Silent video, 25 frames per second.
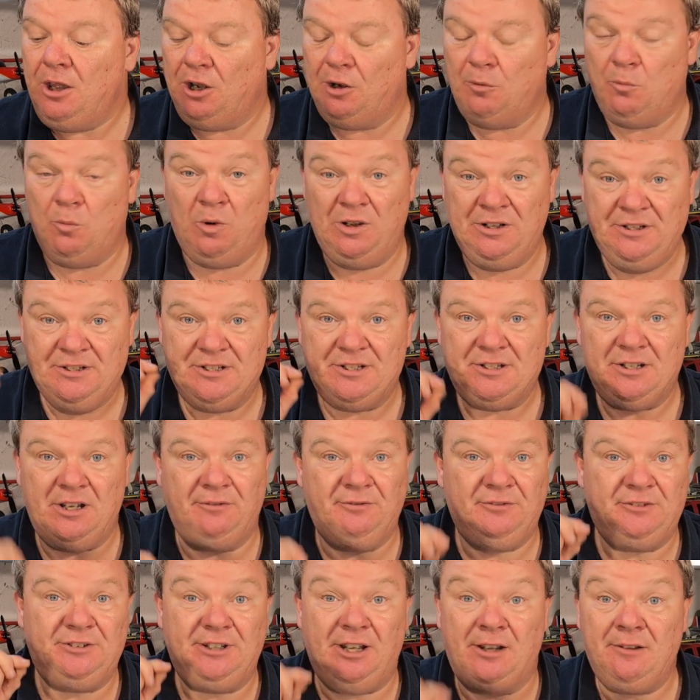And once
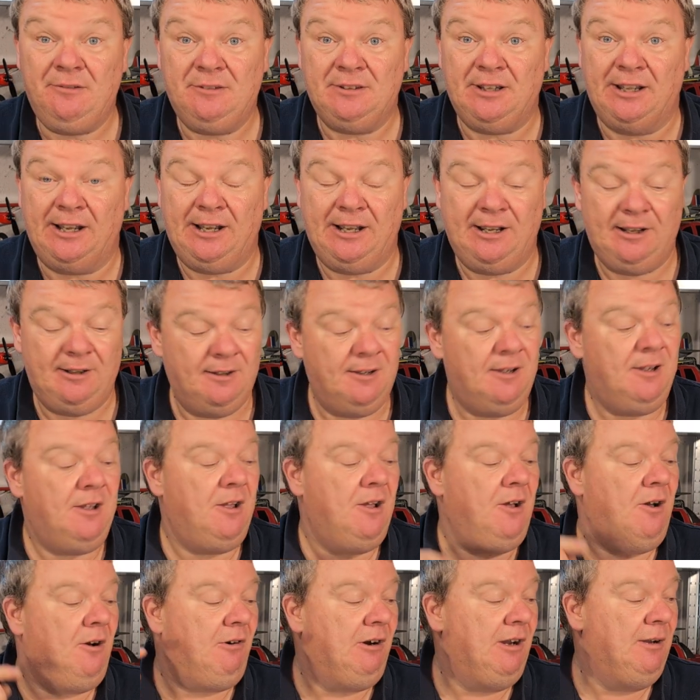I've done that,
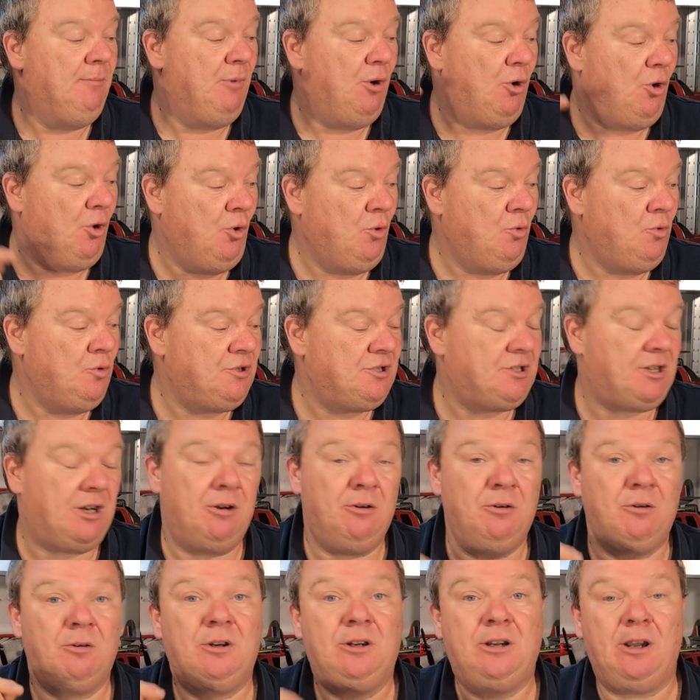I'm
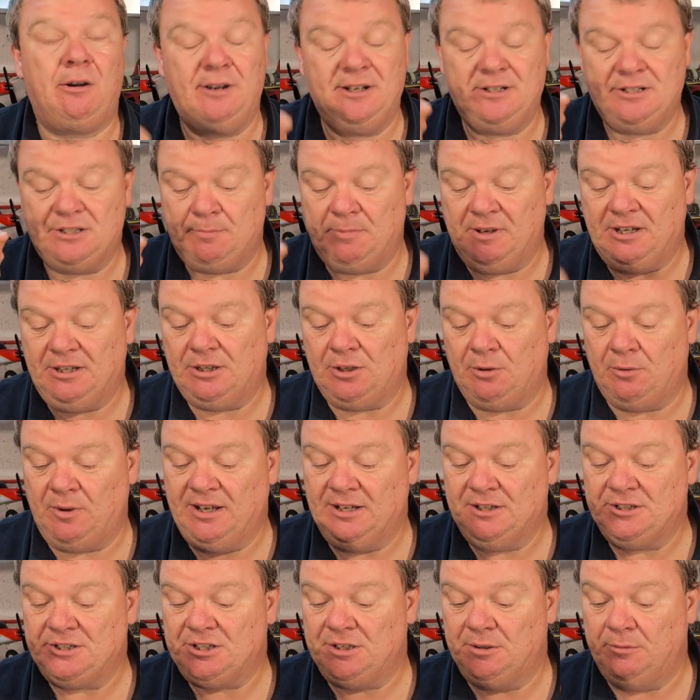also going to be
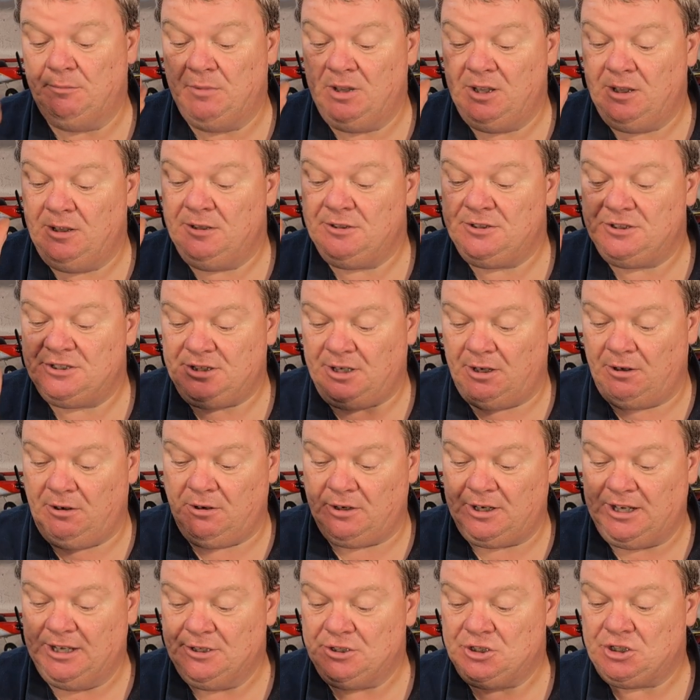doing some
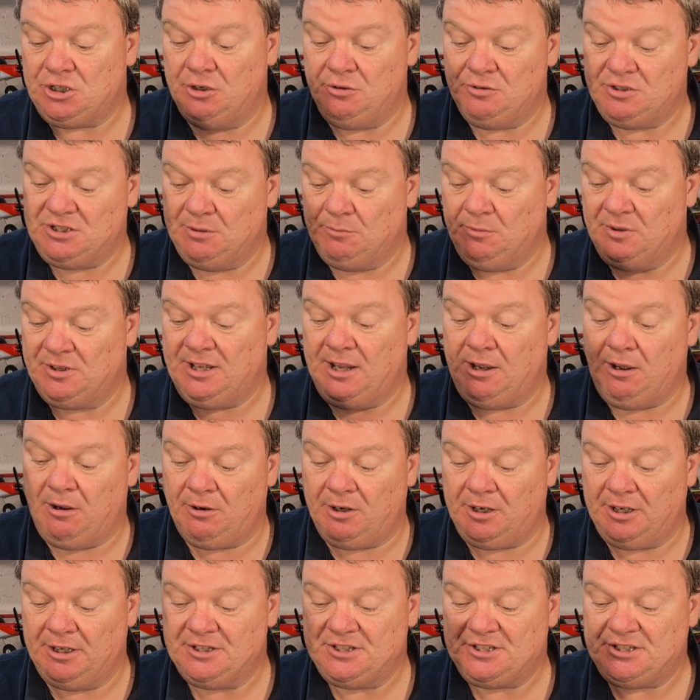target shooting with it.
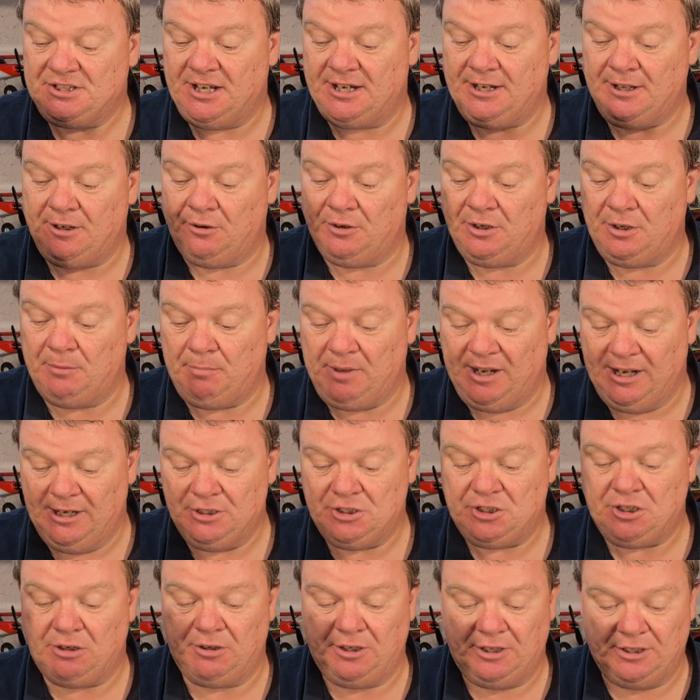I'm going to set it on a
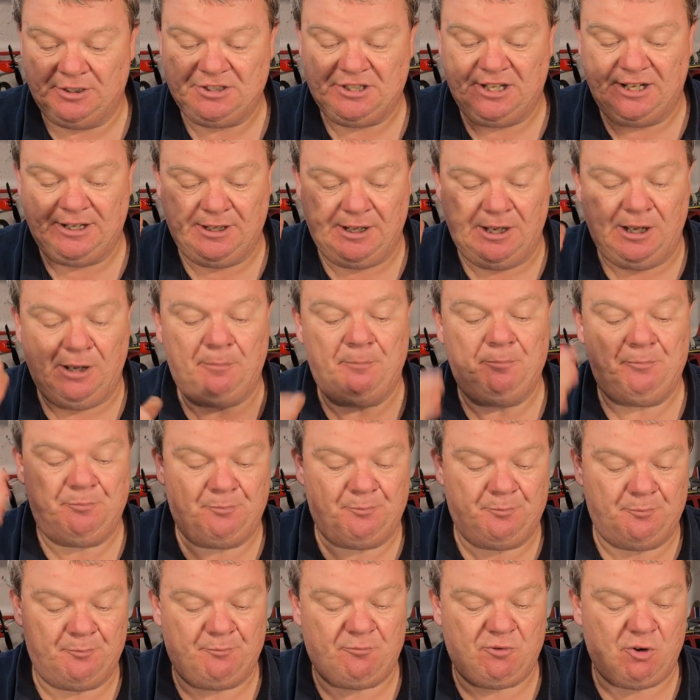bench, I'm going to set it up
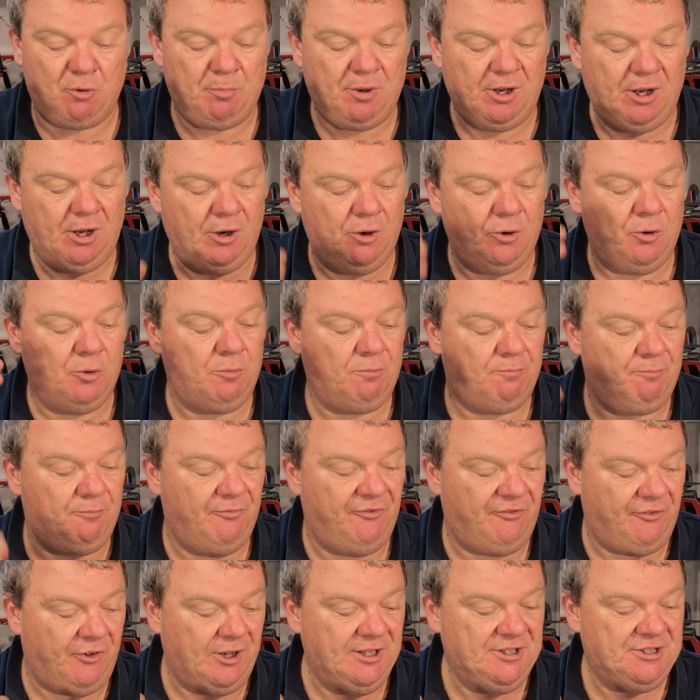proper hold,
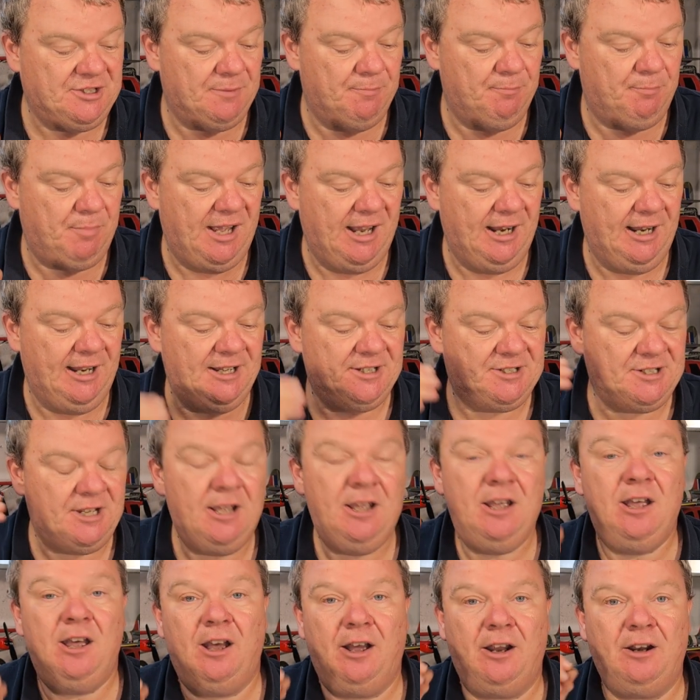find some pellets,
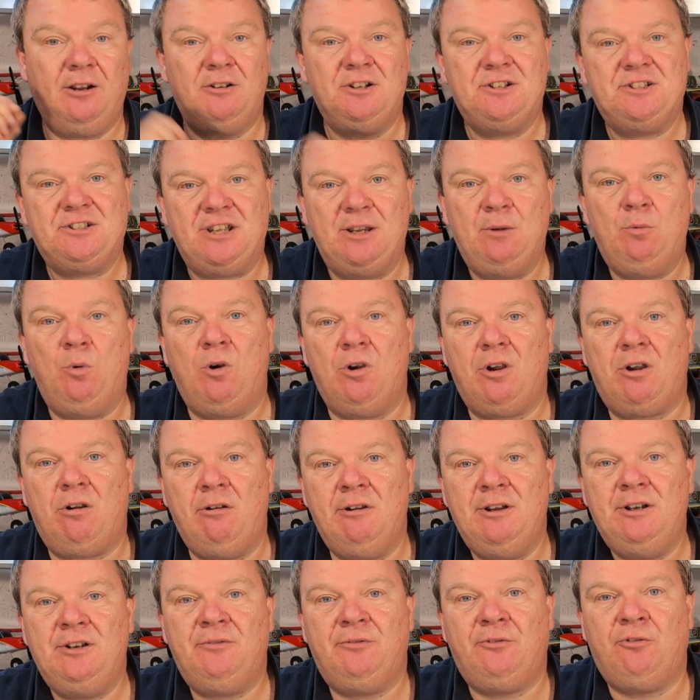and I'm going to see what
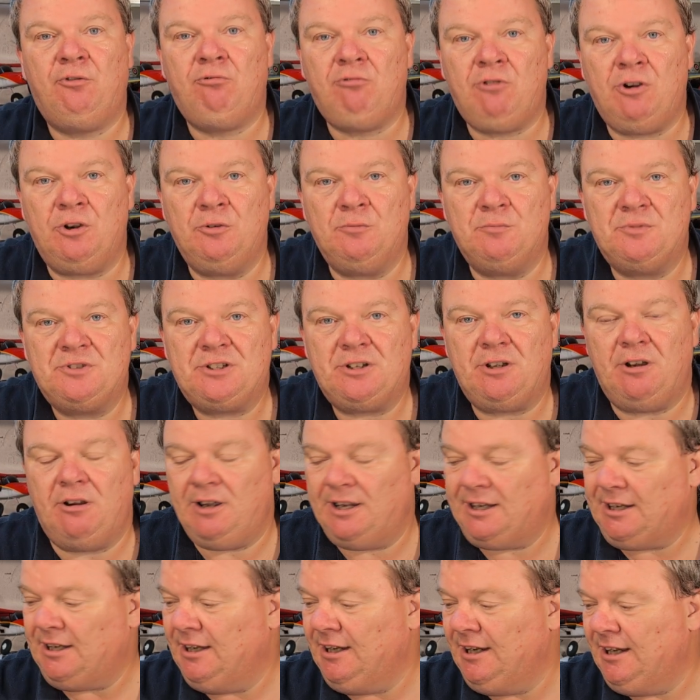kind of groups
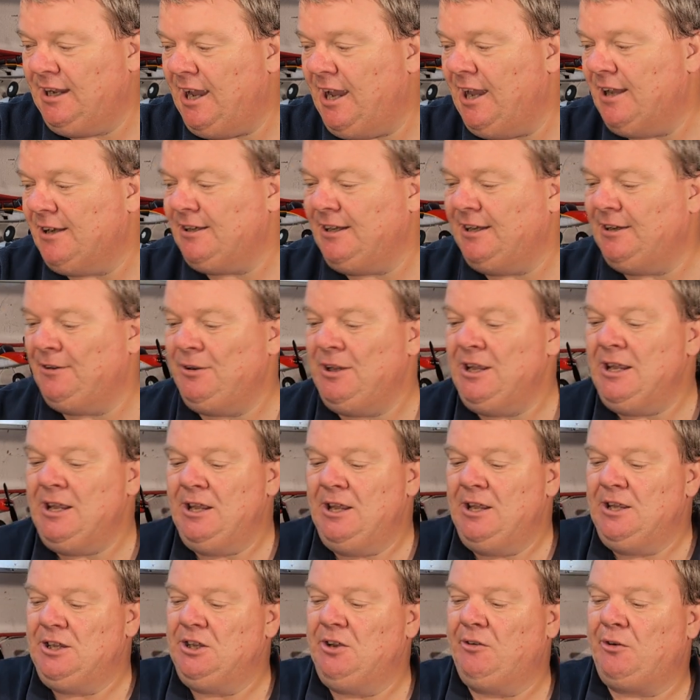I can get. Now
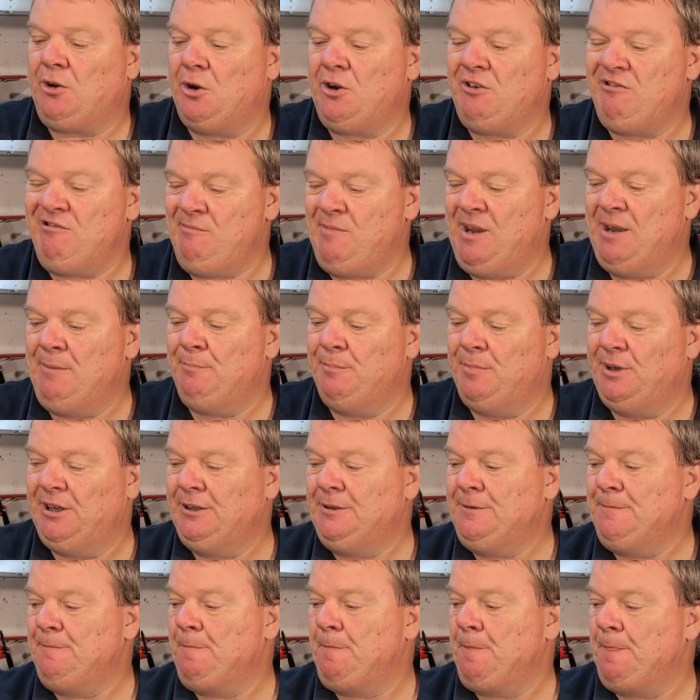you've got to
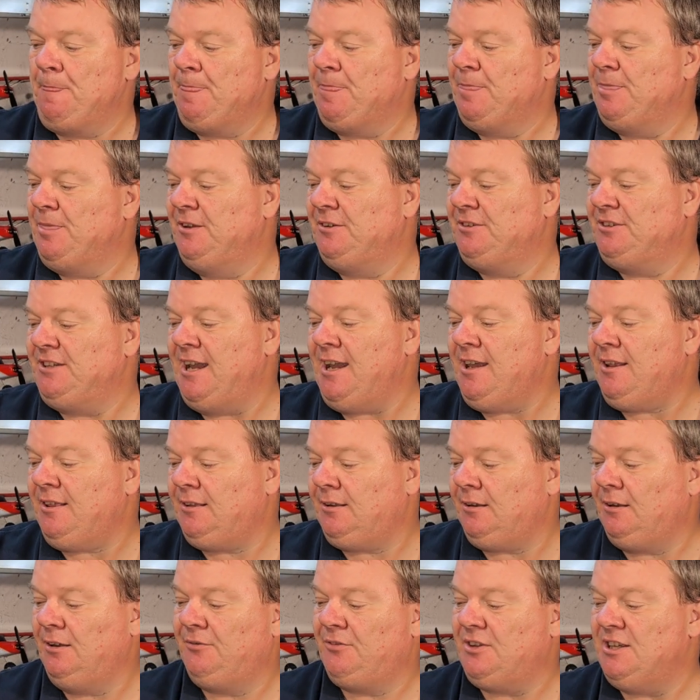remember the
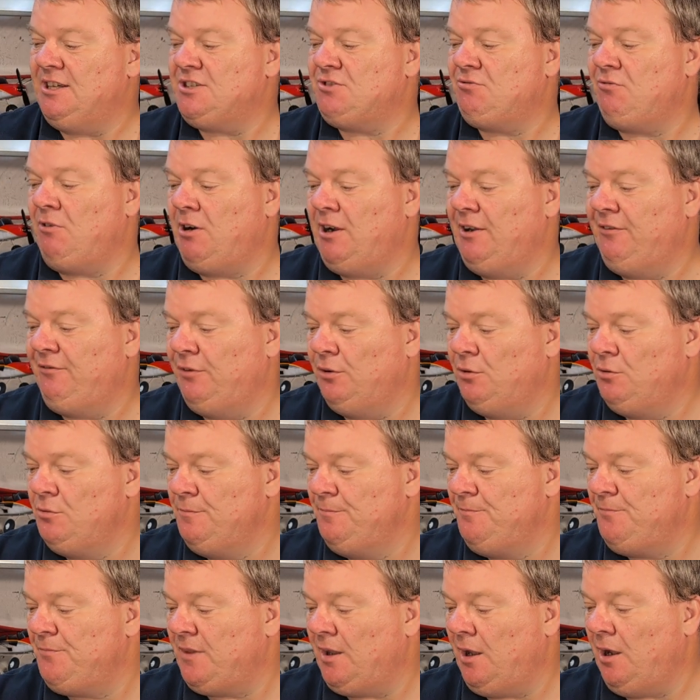death of this
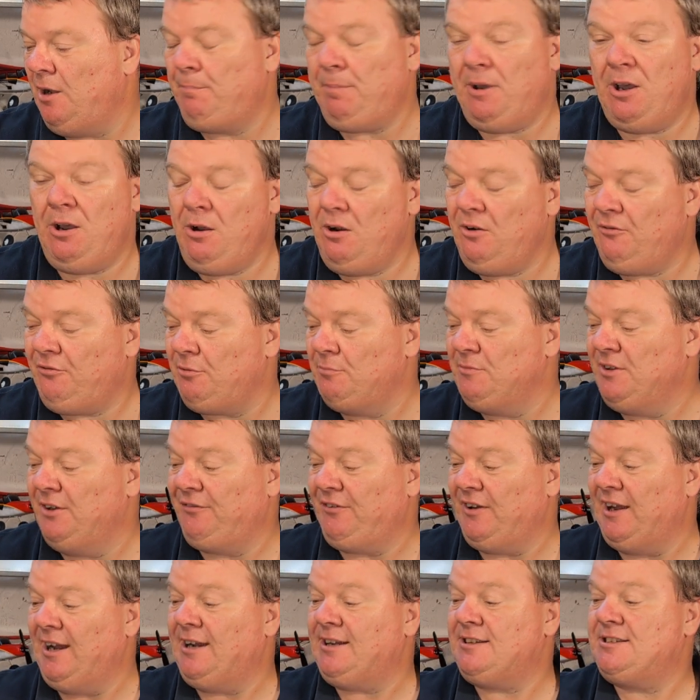rifle, apart from the
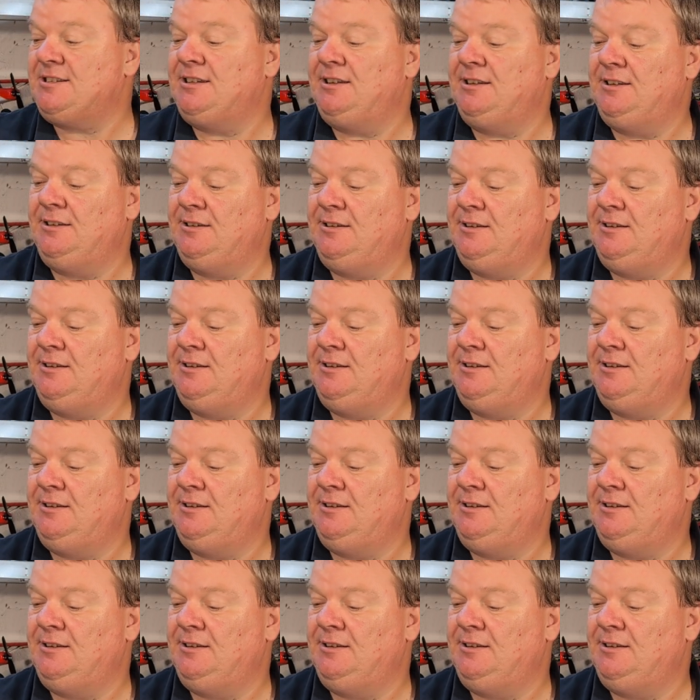fact,